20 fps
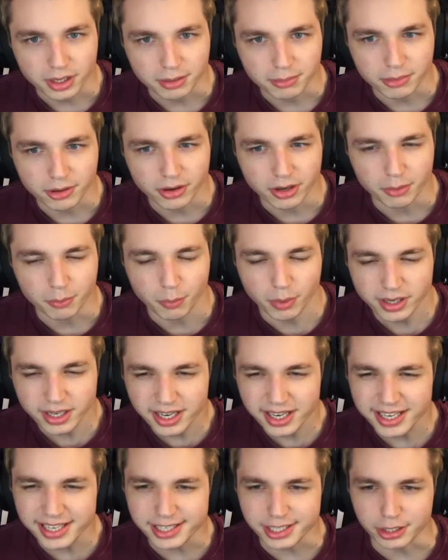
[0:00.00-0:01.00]
million. What did
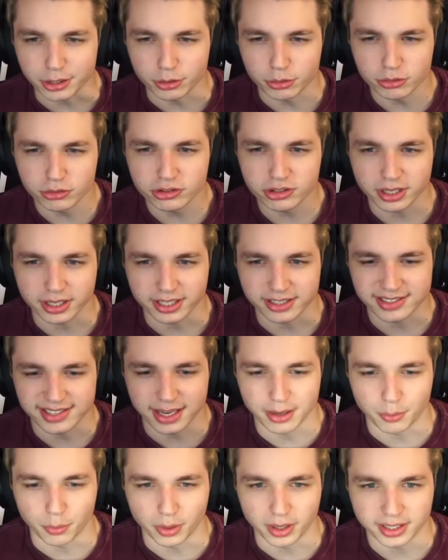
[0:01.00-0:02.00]
he use against
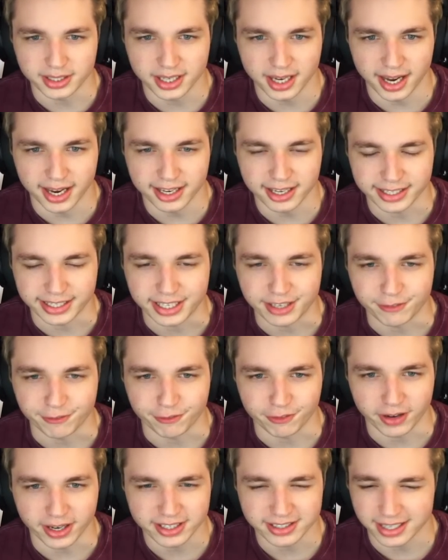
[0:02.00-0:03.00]
that one guy? Like he
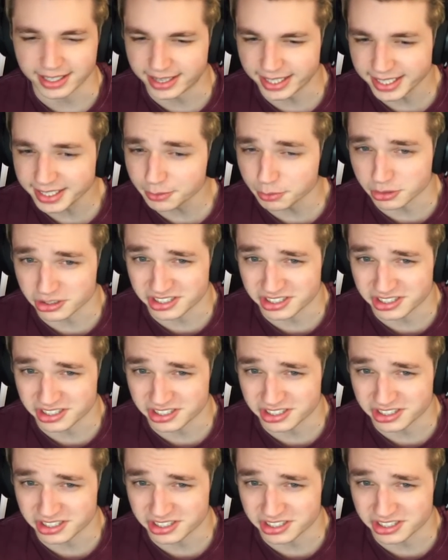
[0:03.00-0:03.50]
flagged? I think it was